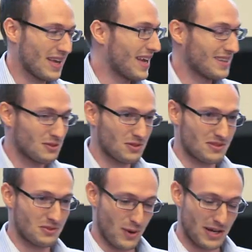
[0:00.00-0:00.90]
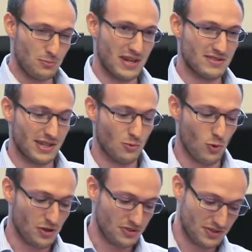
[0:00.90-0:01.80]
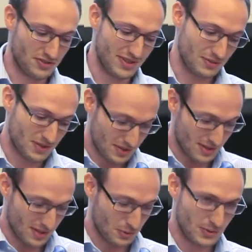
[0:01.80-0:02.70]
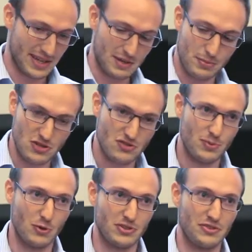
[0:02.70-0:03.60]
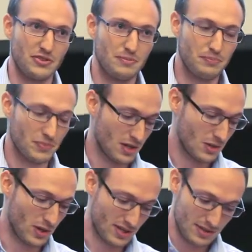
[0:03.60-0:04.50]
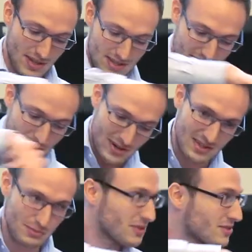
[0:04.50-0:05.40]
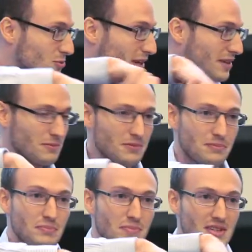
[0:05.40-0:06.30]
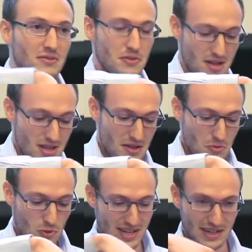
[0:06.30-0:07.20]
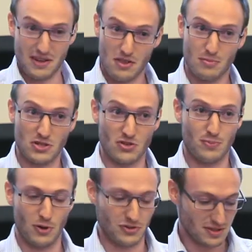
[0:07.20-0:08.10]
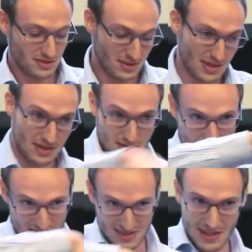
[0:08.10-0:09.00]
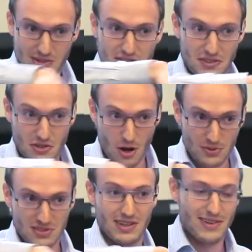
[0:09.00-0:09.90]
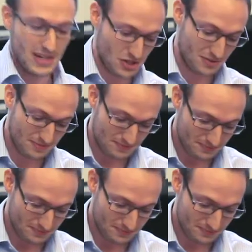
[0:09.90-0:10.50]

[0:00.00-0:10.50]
And the way it basically works is that you take a bunch of protons, we accelerate them in this ring, we take another bunch of protons, accelerate in the opposite direction,